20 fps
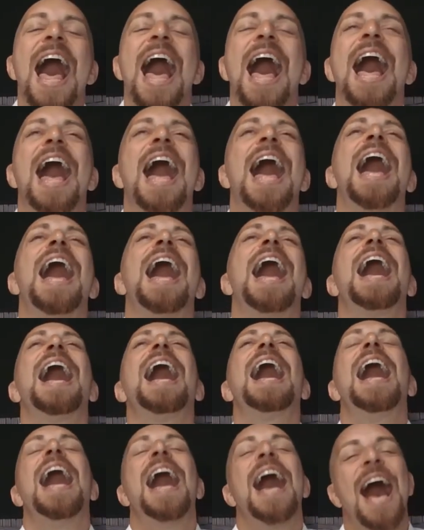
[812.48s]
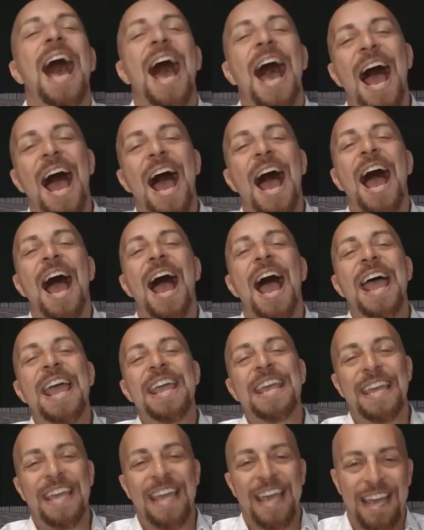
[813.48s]
Ah,
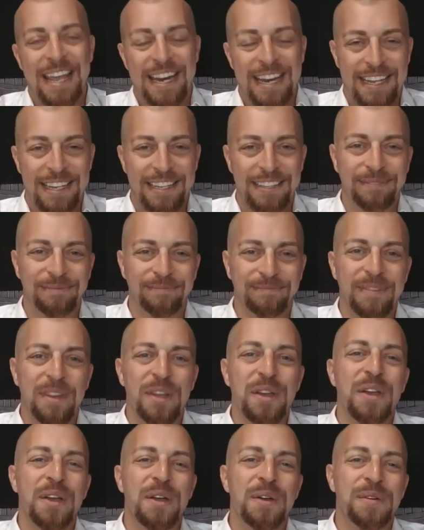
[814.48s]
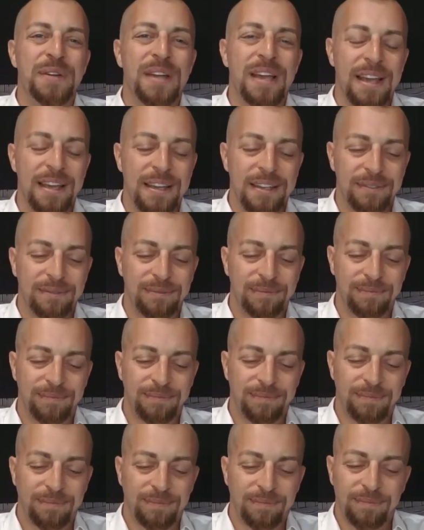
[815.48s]
I get it. Okay.
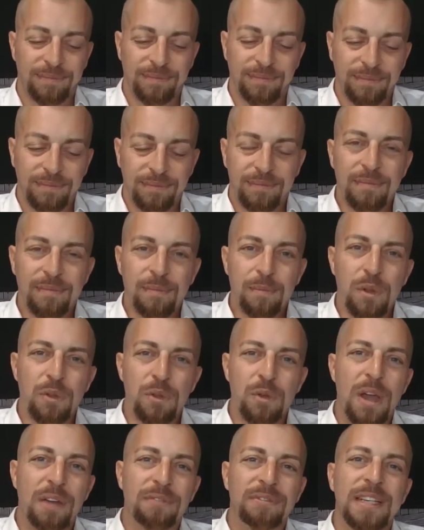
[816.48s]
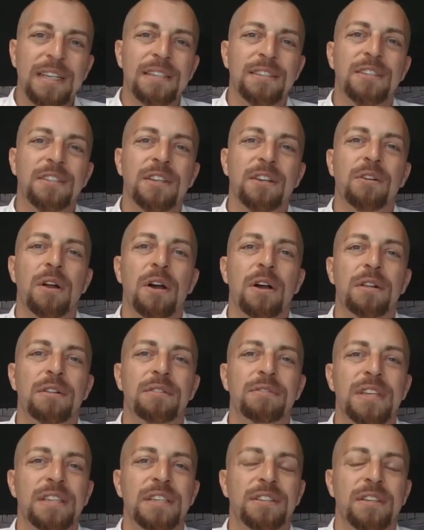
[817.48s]
You have to consider
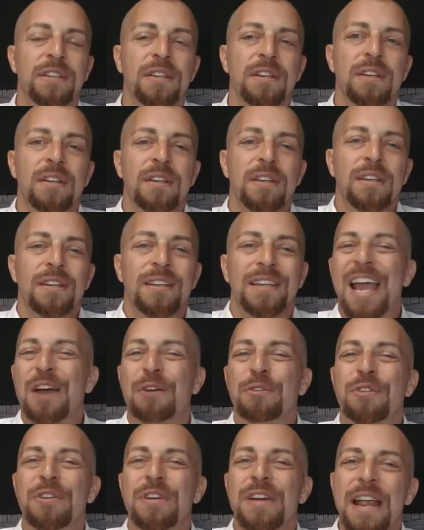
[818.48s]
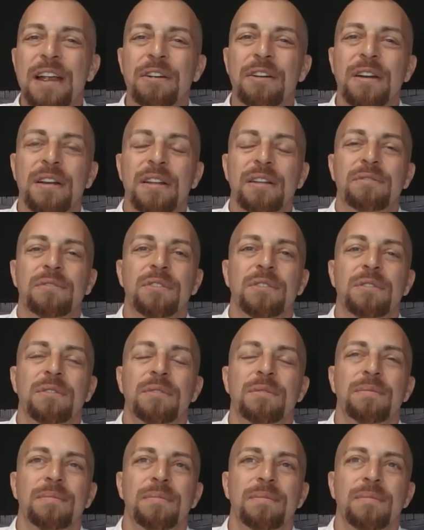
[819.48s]
all of these counter
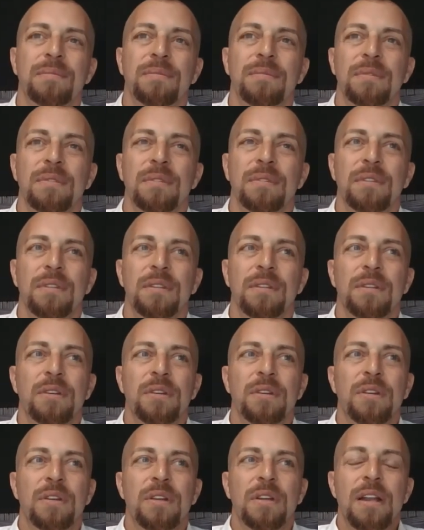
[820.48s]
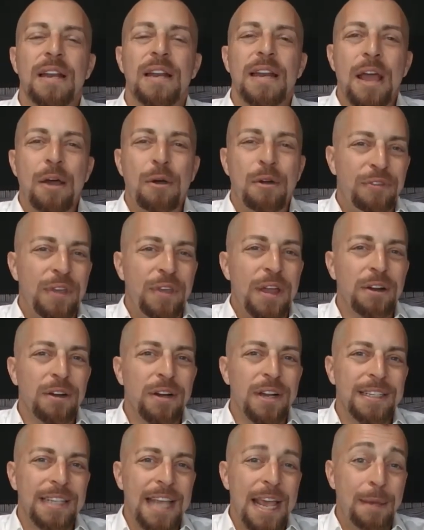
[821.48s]
narratives. Now, if
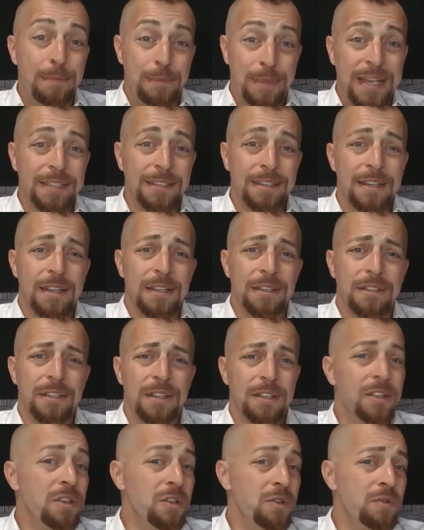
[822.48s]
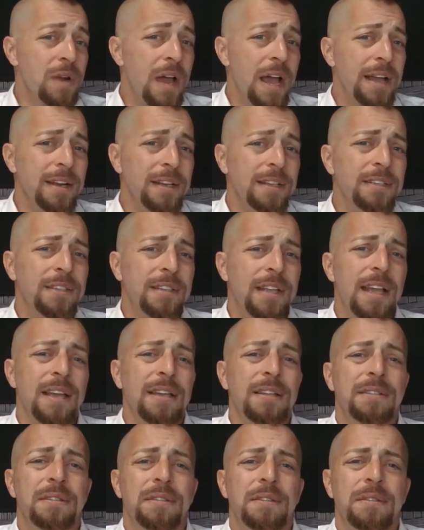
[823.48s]
there is a business in the United
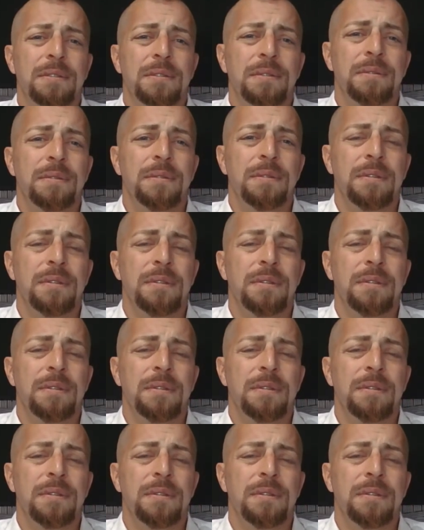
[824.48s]
States